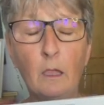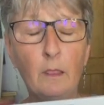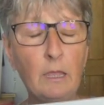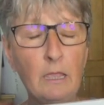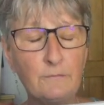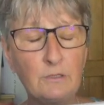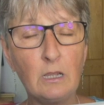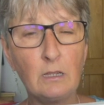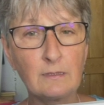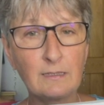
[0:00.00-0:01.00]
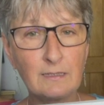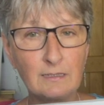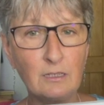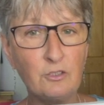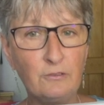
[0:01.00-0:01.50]
They've done
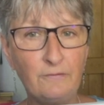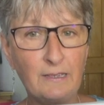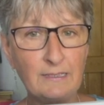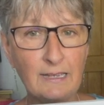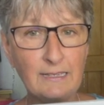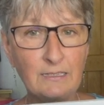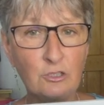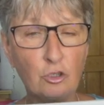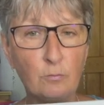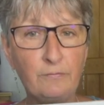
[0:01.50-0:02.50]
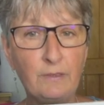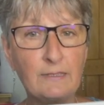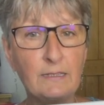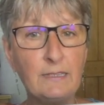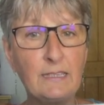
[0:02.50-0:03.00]
such a fantastic job of
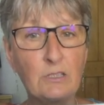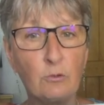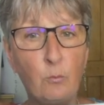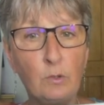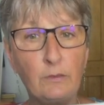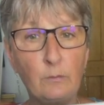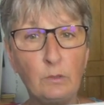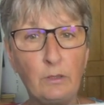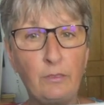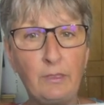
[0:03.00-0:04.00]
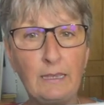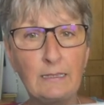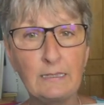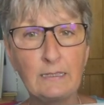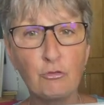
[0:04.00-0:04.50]
this, and this is sort of one of the
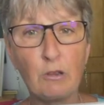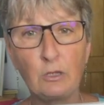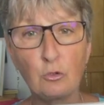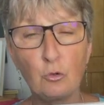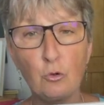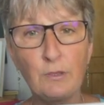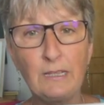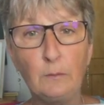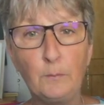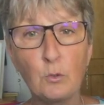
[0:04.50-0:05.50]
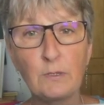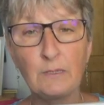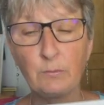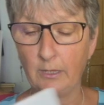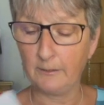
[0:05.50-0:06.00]
things is the Dragon Talk, little
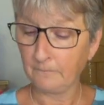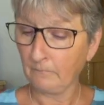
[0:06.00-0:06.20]
boxes with a